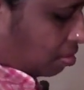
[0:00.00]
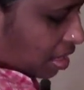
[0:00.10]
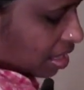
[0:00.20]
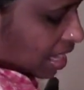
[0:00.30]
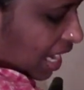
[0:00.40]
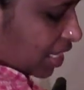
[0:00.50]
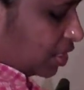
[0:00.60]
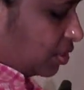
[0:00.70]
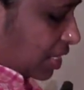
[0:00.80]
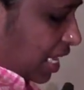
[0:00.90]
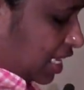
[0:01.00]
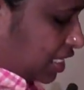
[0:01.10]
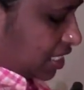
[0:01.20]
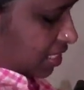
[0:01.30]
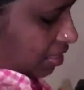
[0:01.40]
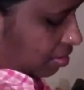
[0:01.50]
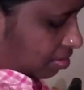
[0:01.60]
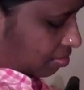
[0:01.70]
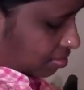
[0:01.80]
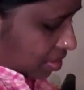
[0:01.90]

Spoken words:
a 9 to 10 inch circle.